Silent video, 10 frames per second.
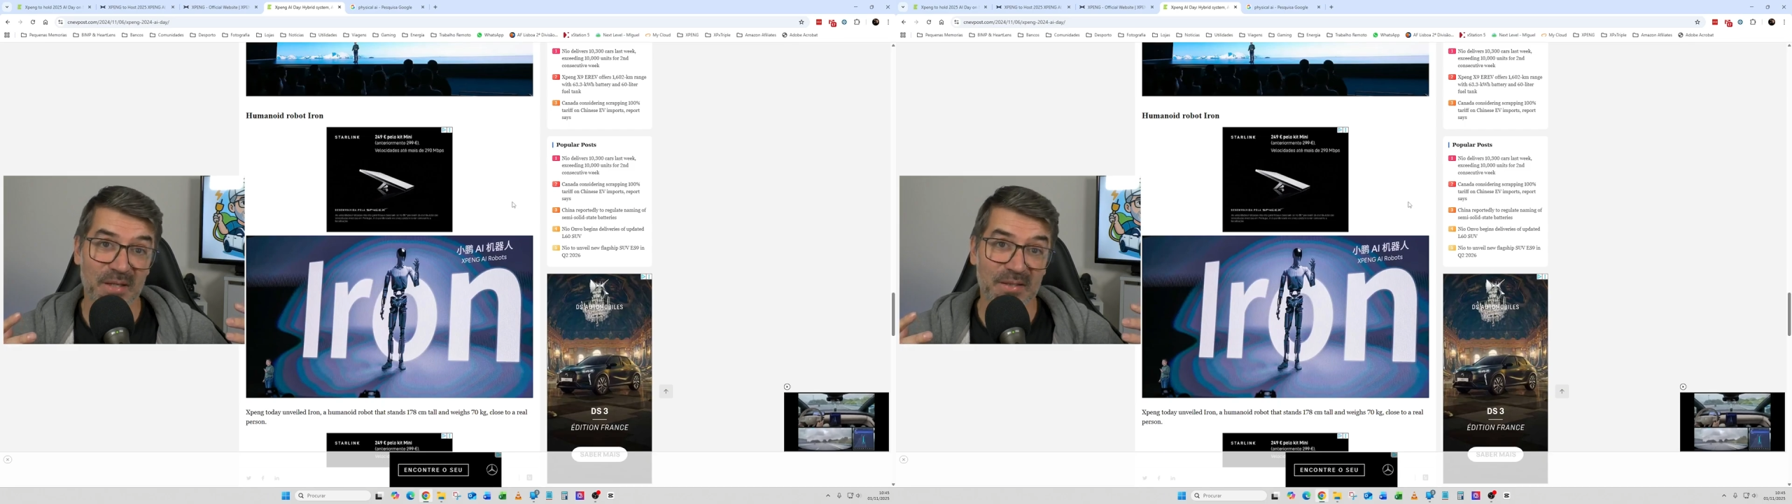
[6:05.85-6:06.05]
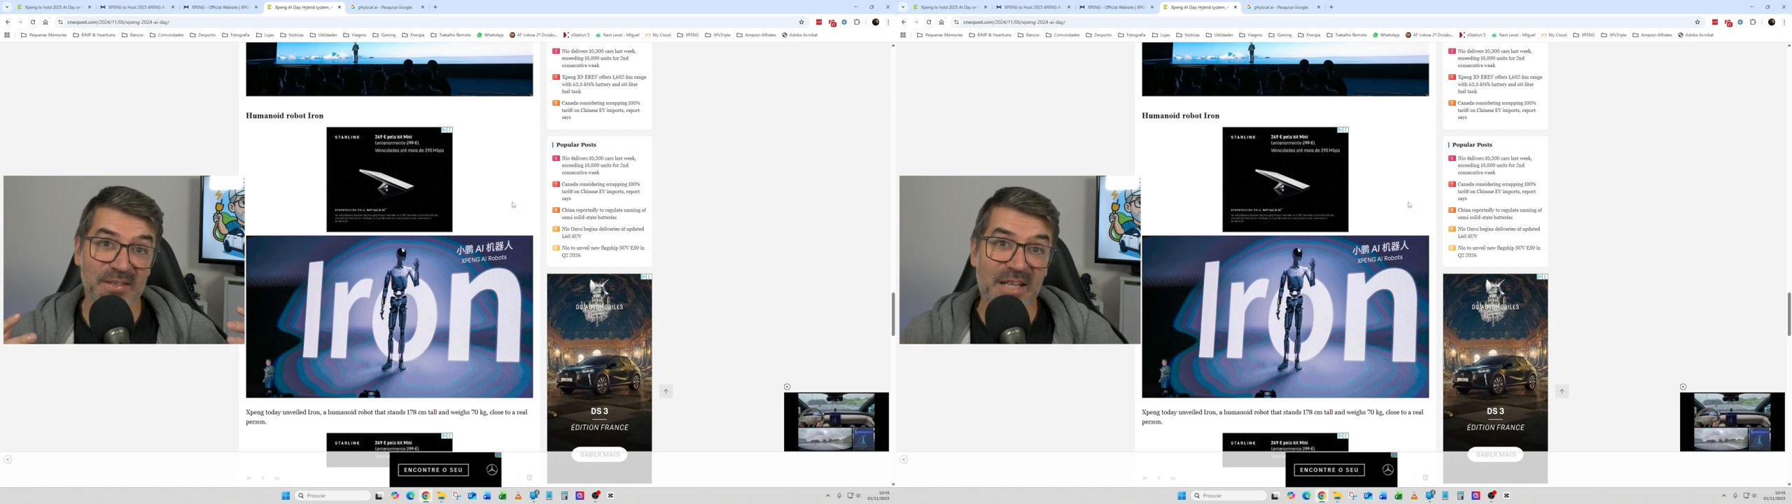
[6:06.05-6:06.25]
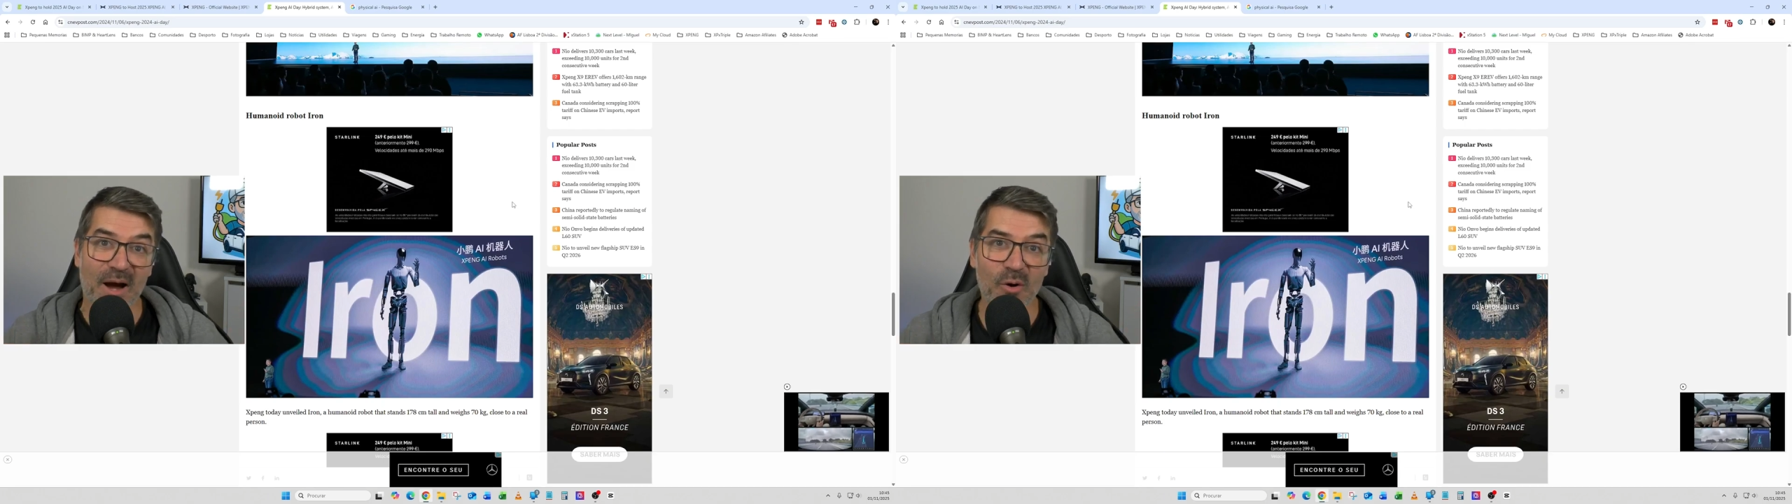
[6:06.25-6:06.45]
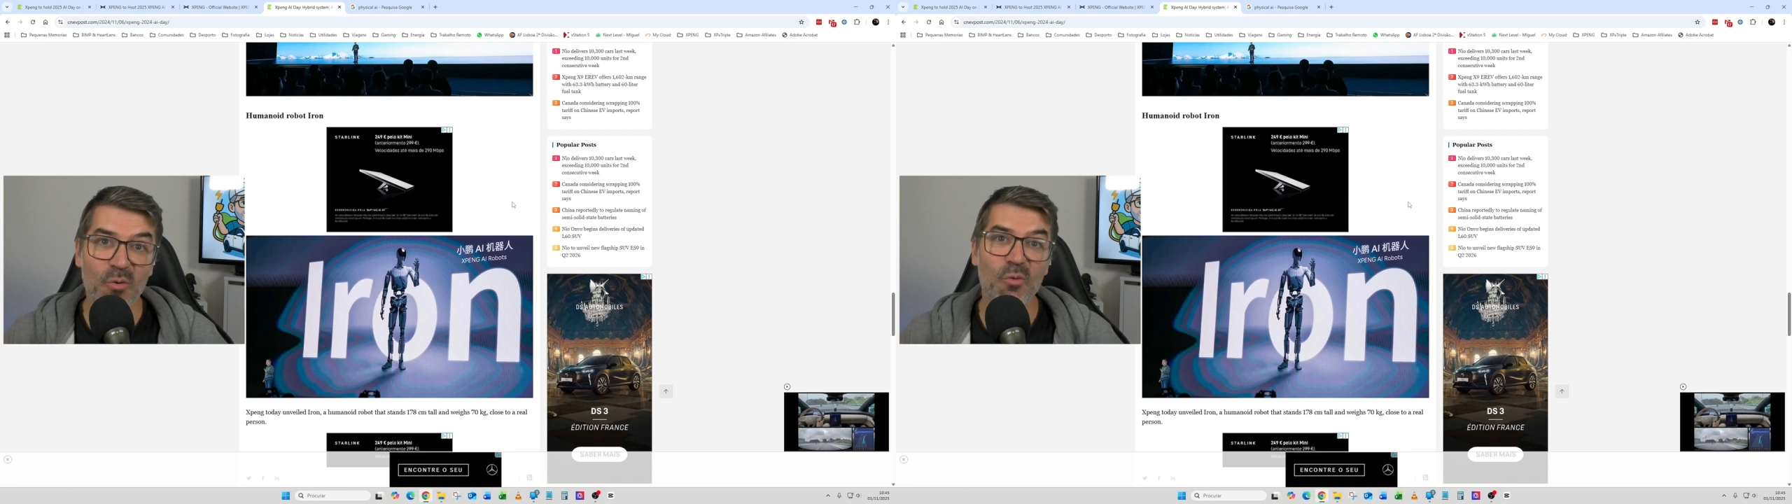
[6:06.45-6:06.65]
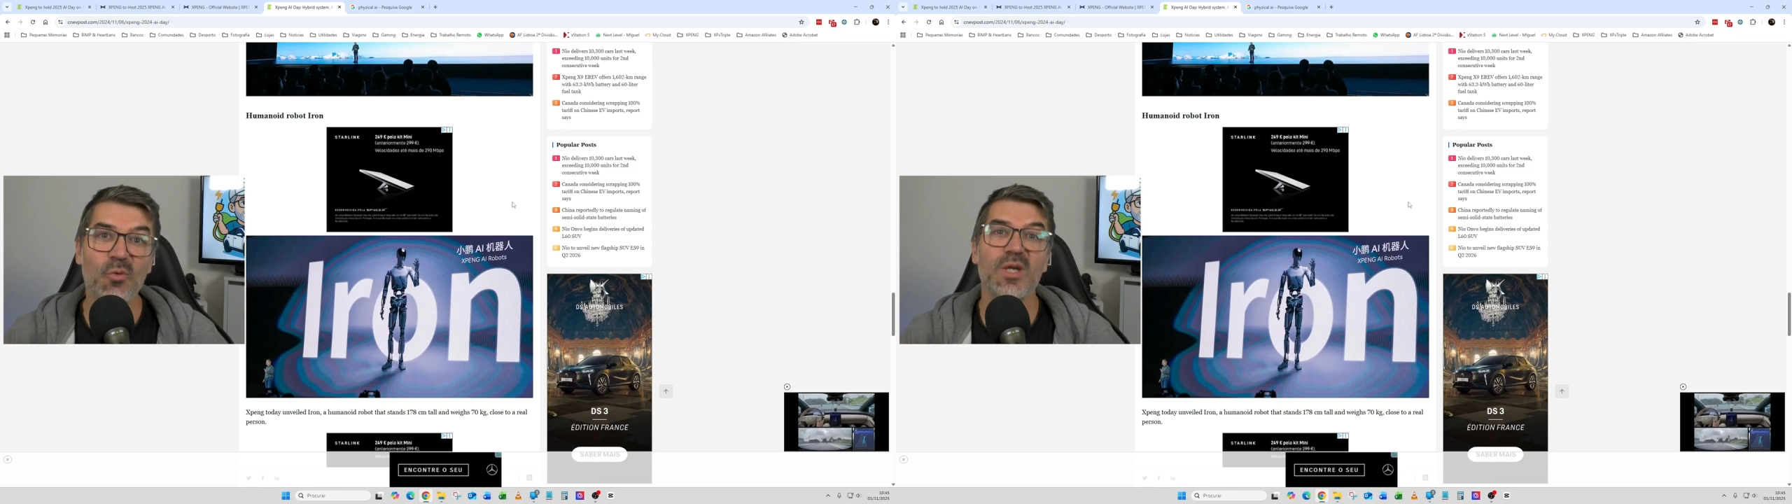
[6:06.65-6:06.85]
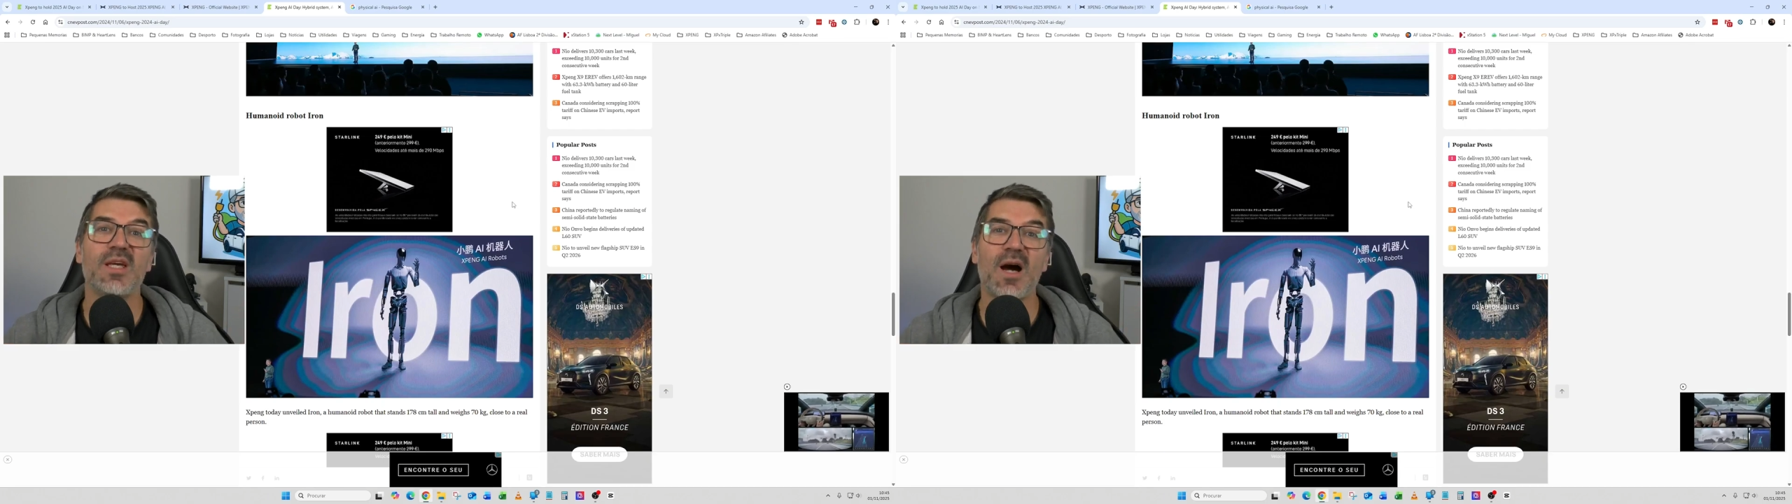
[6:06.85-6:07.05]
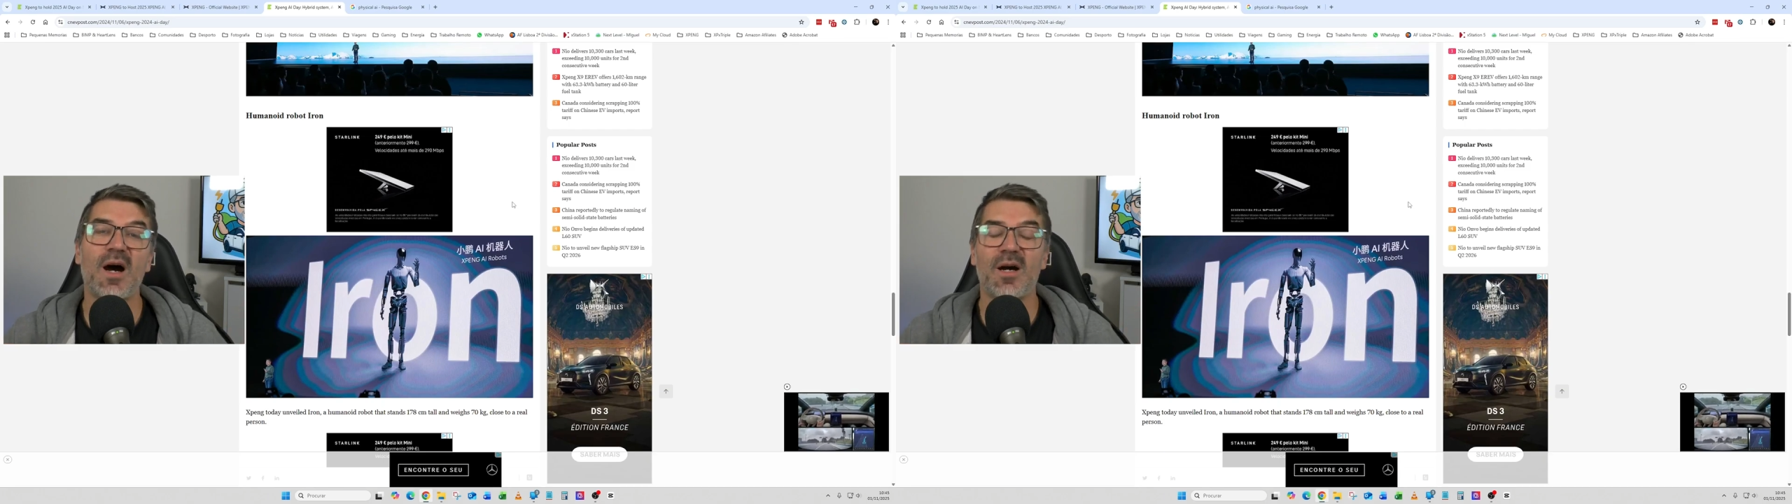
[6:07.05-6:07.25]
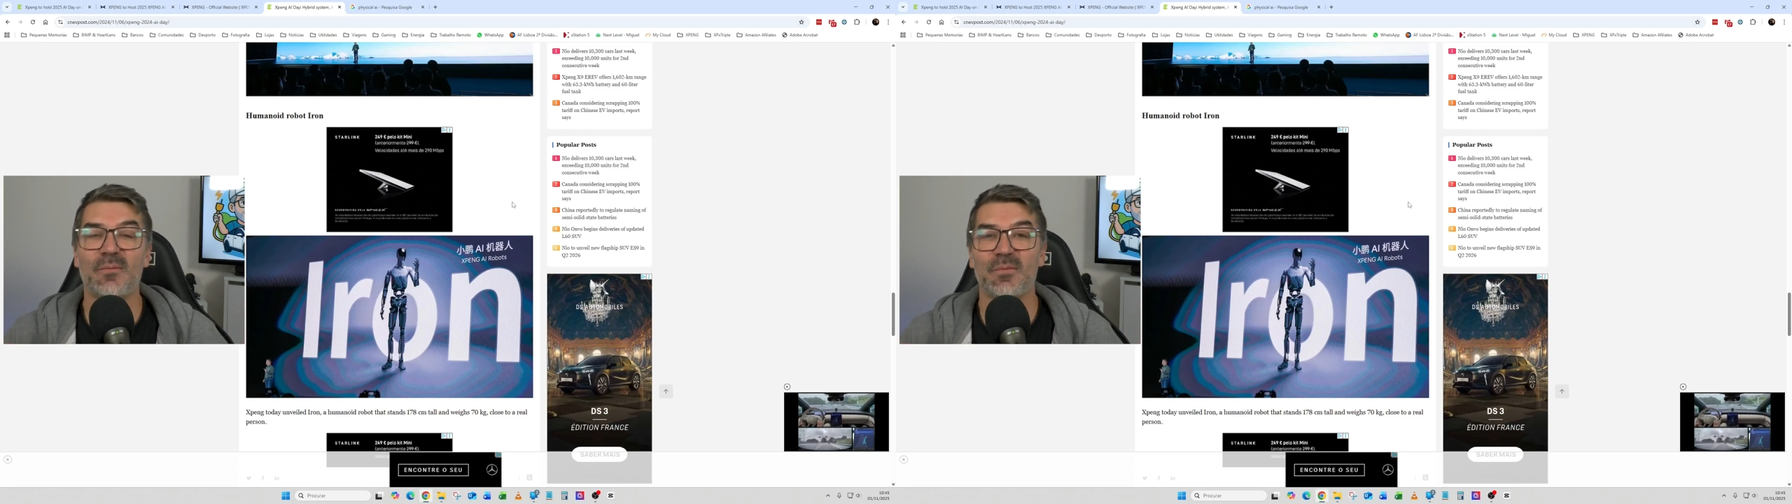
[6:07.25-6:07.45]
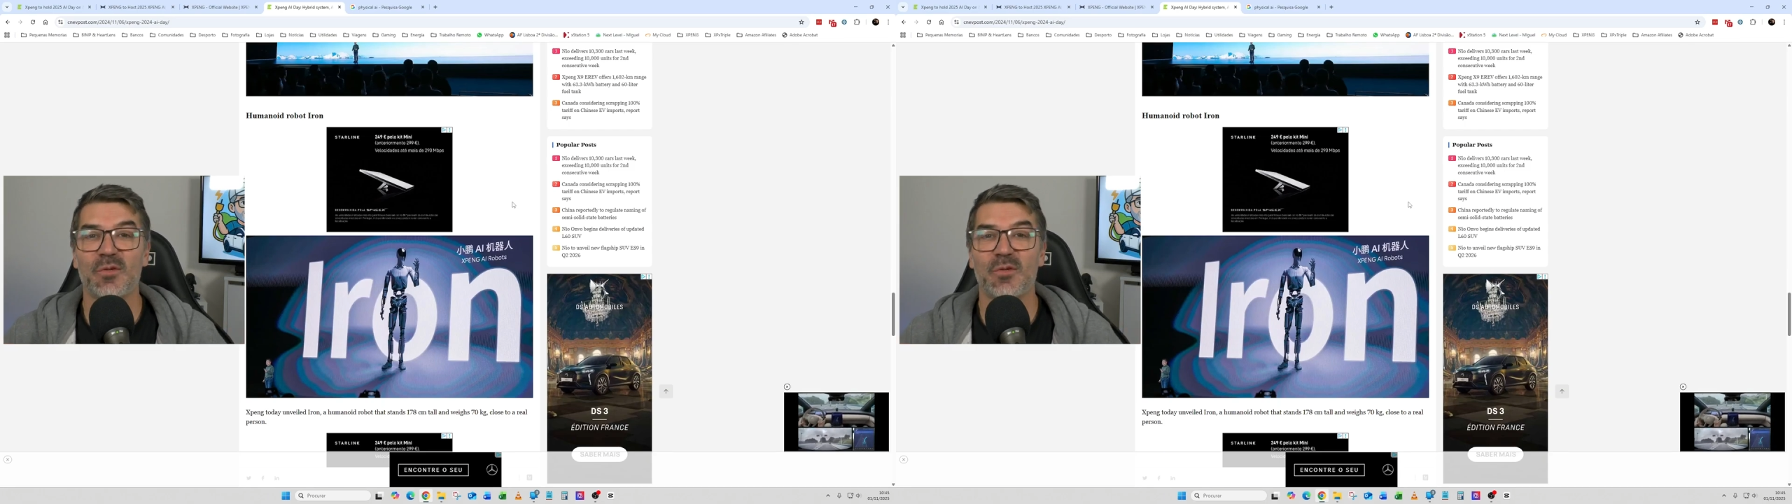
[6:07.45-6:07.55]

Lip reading: now we are